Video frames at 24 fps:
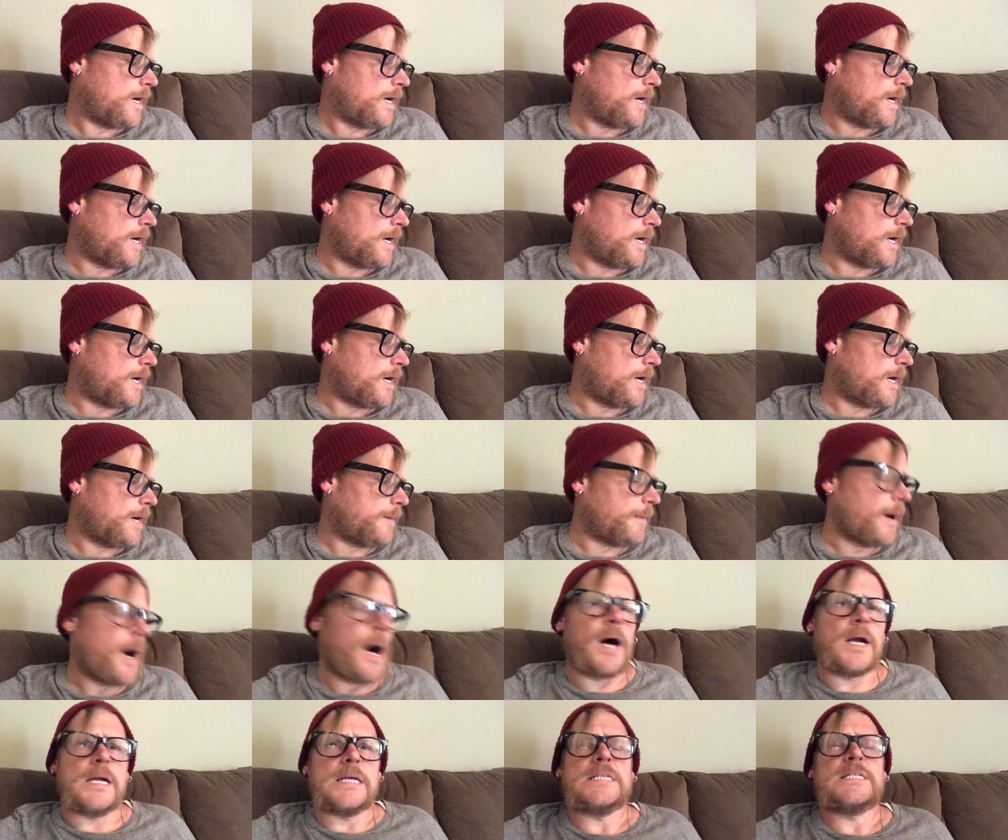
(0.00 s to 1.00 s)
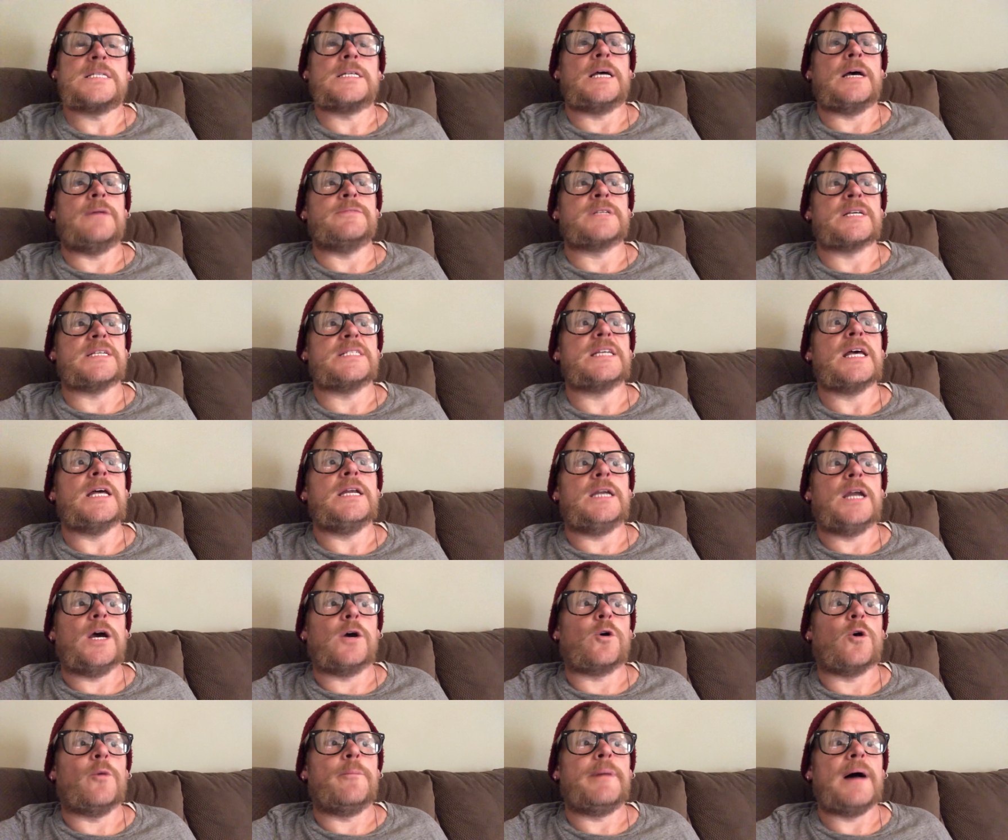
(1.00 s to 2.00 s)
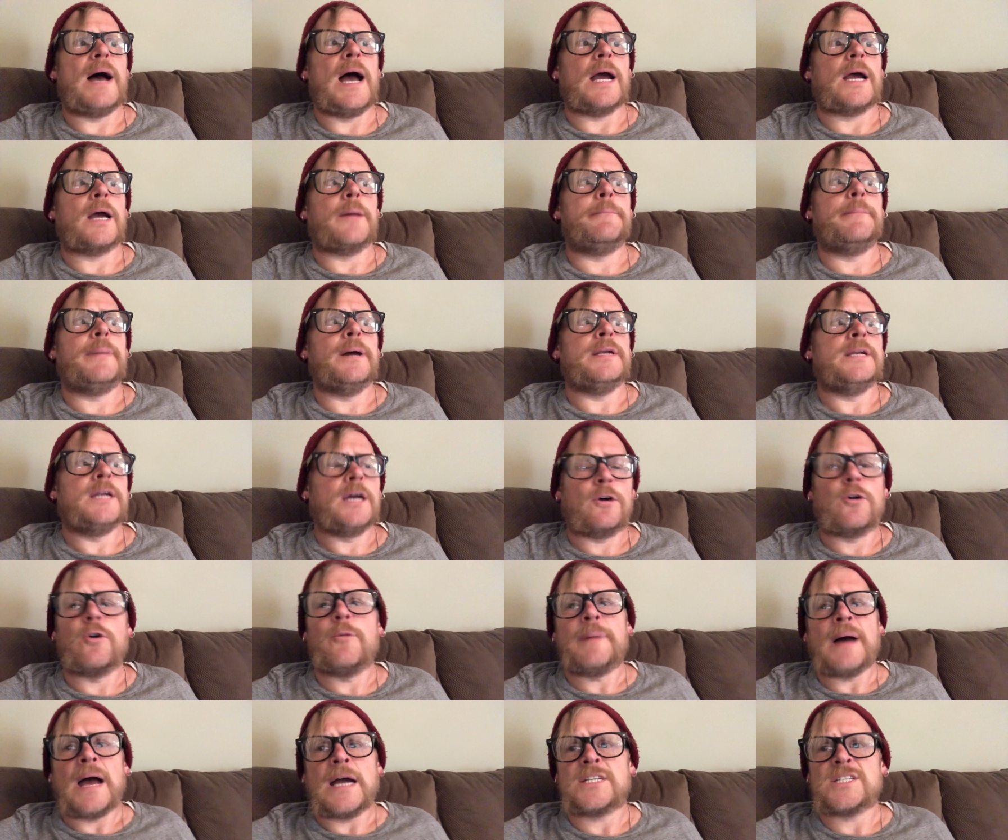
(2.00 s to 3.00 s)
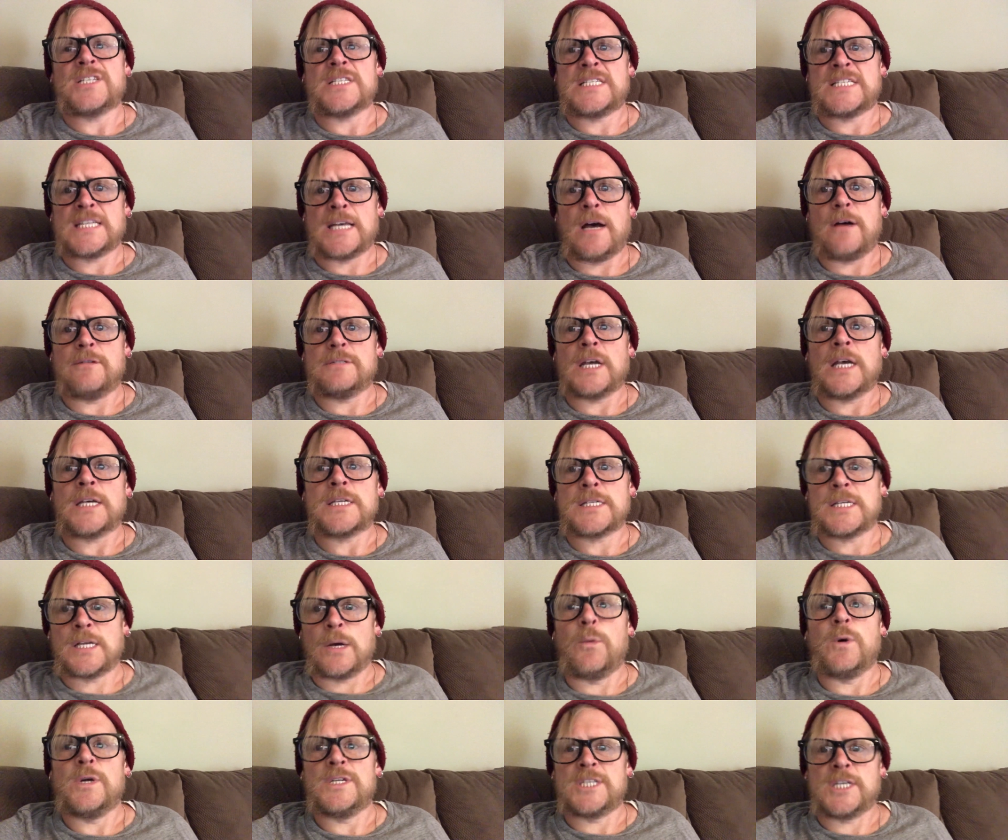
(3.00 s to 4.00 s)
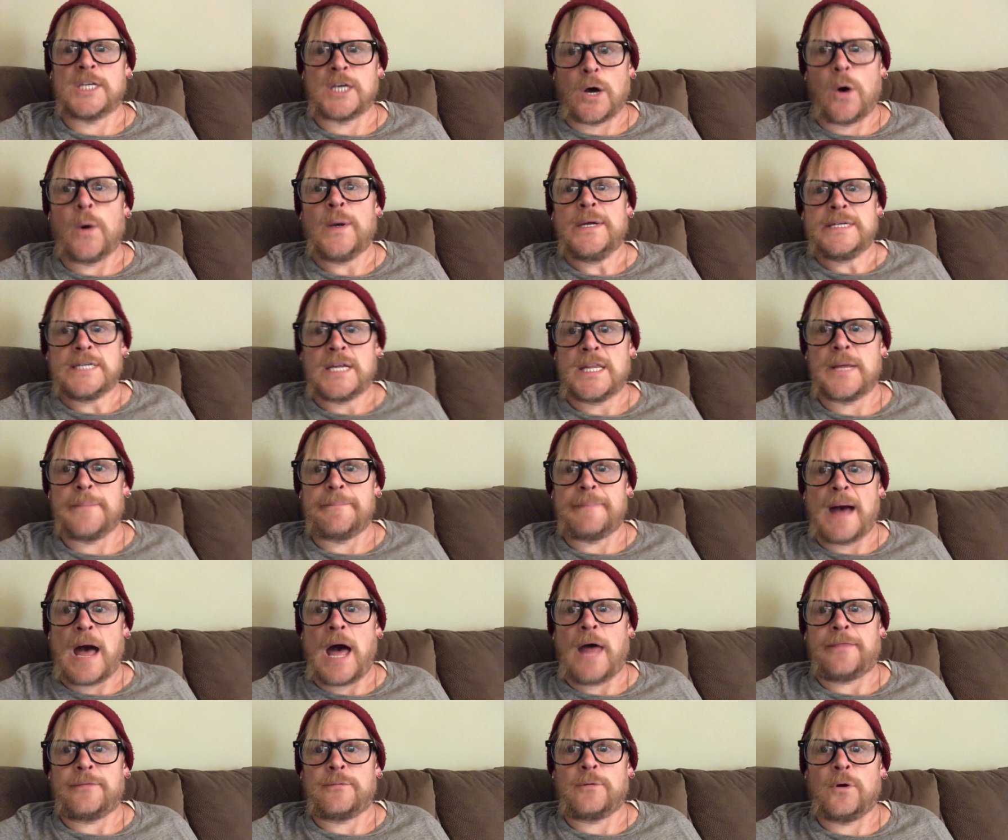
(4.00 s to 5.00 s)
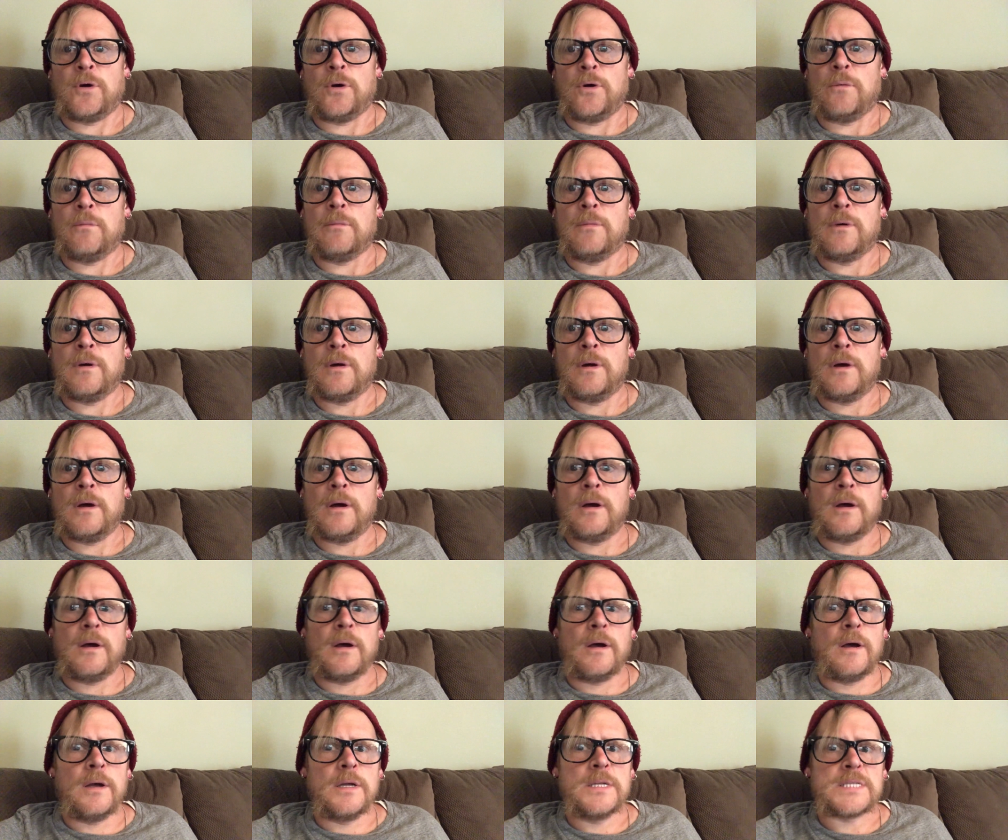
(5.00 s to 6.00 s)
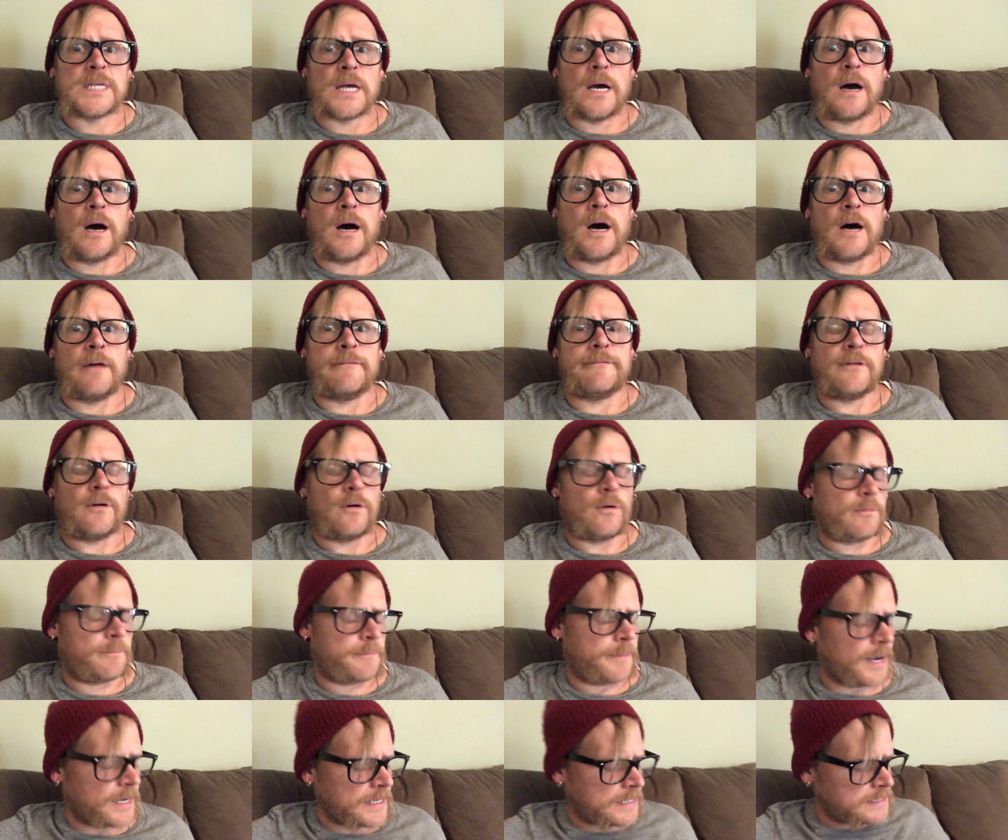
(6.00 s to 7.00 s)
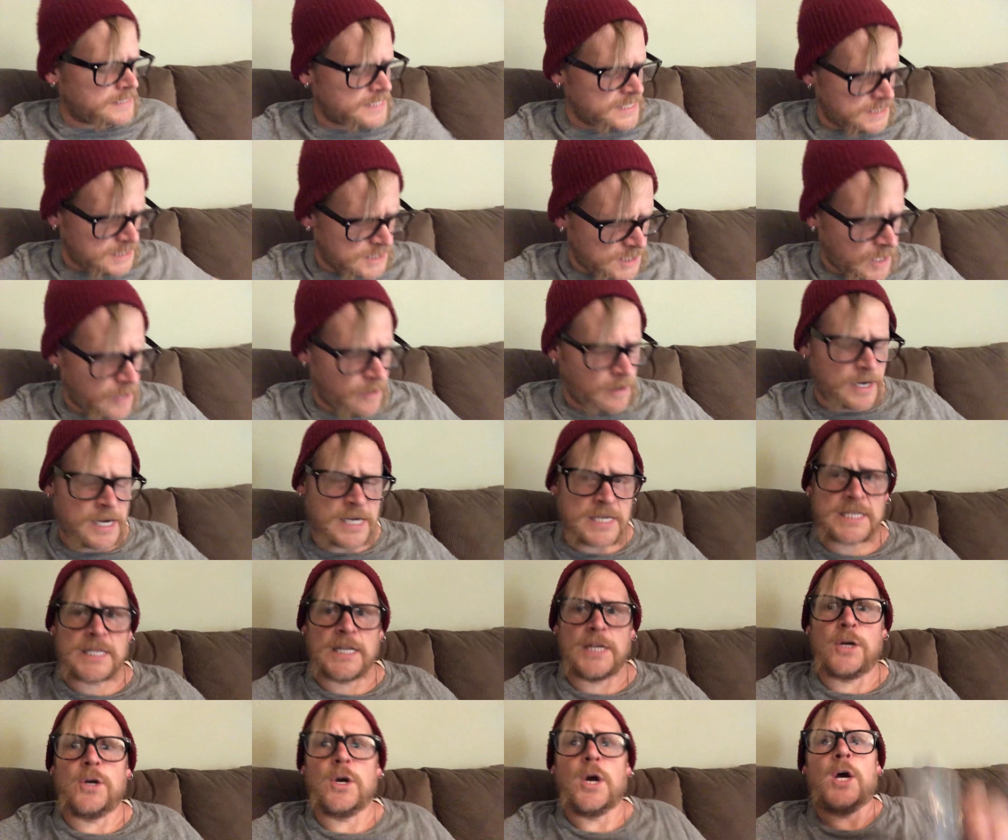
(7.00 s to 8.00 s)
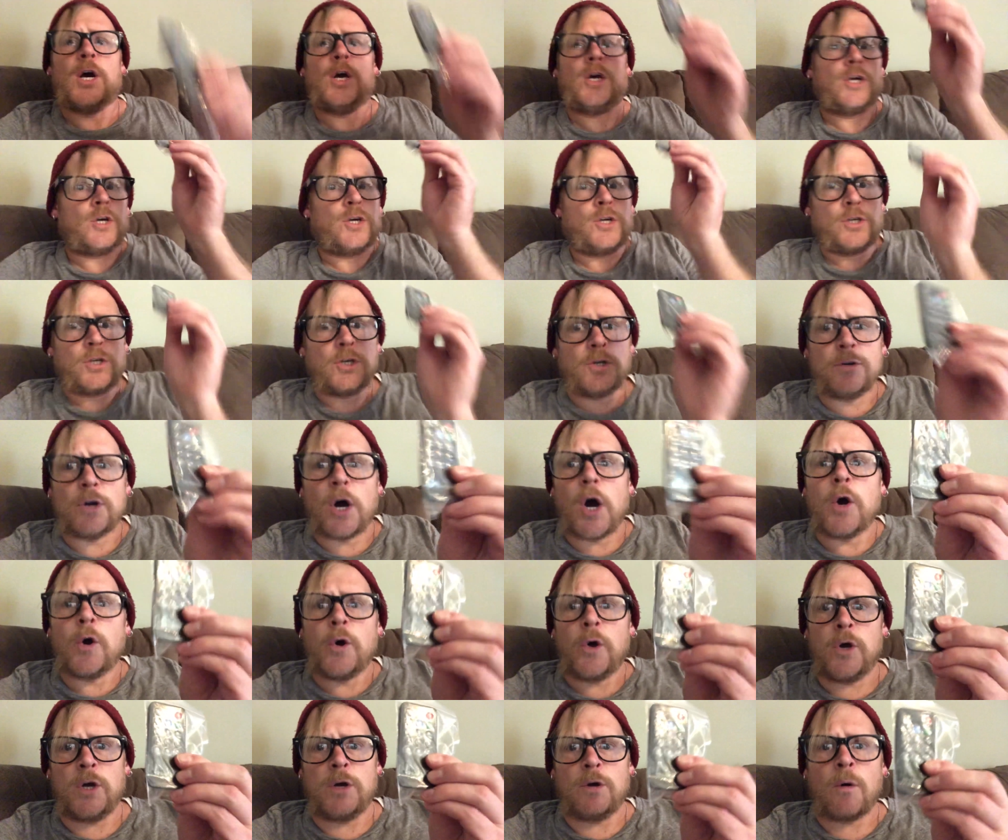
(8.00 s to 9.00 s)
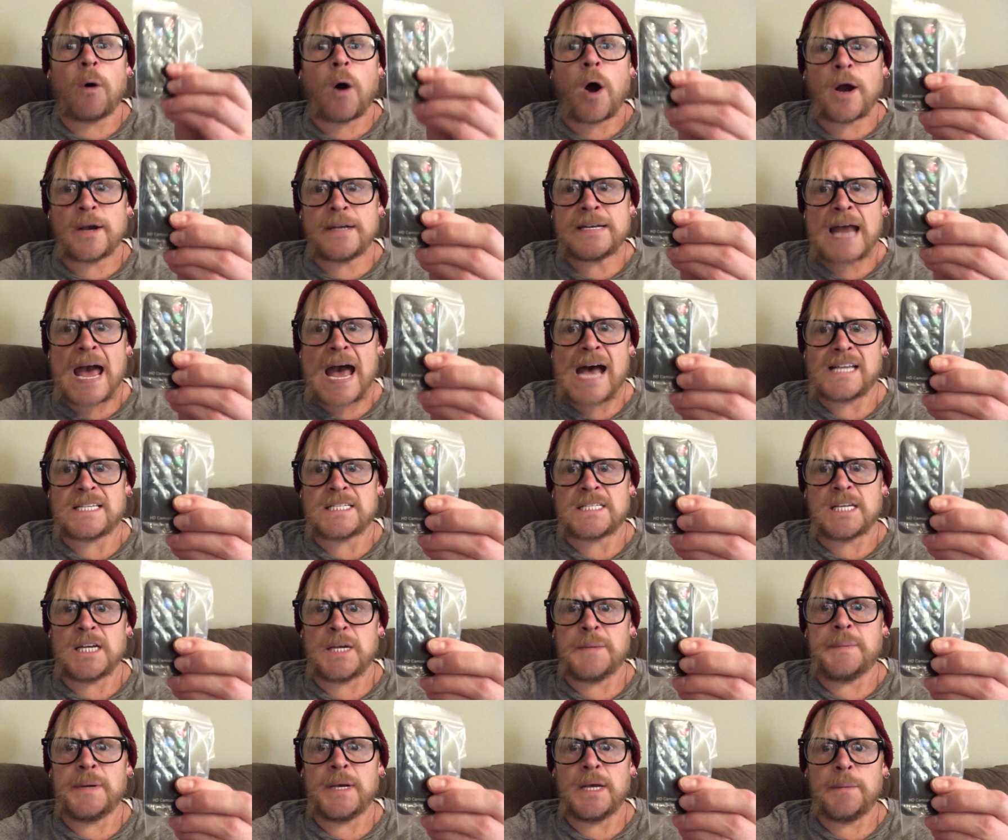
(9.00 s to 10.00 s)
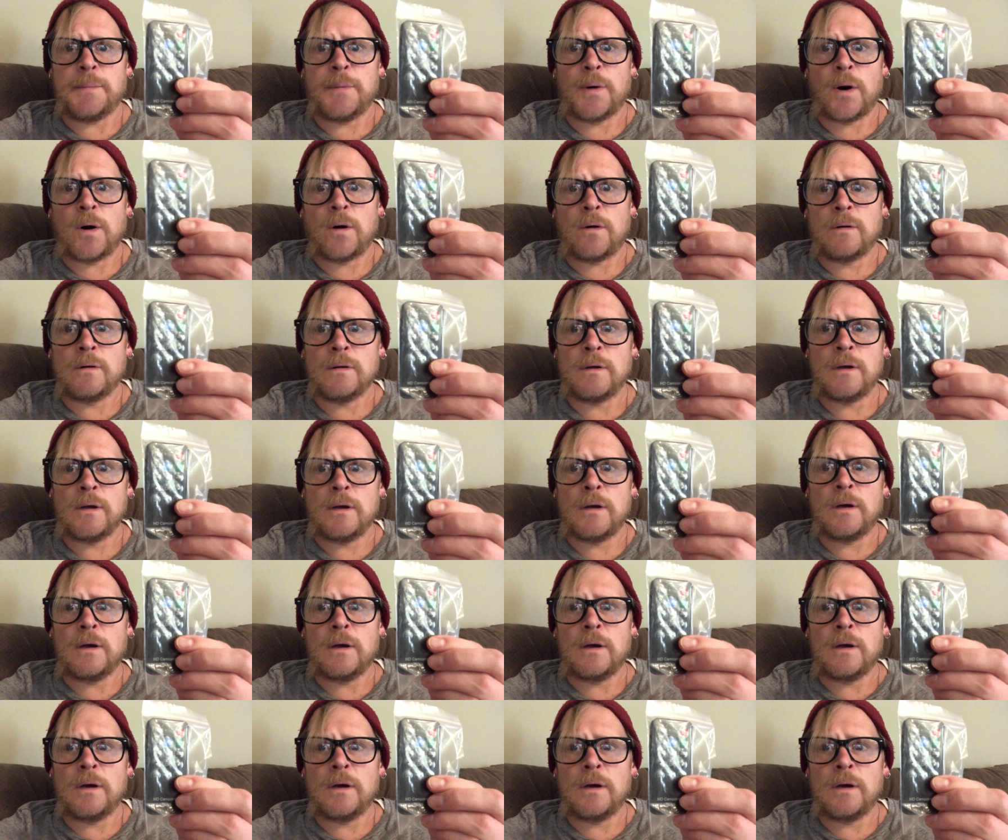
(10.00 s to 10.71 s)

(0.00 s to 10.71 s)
Um, honestly, I was going to say Nickelback, but Nickelback just sounds like someone's going to the bathroom. It's awful. But seriously, you know who you are, nasty people.